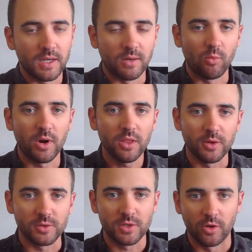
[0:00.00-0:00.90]
One of
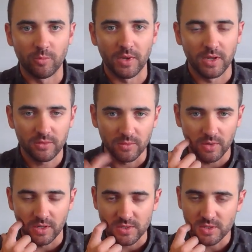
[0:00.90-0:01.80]
those copays,
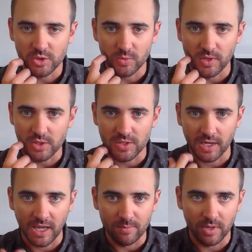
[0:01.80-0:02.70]
in a situation
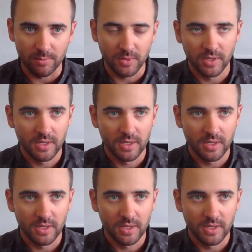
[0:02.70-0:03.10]
that came up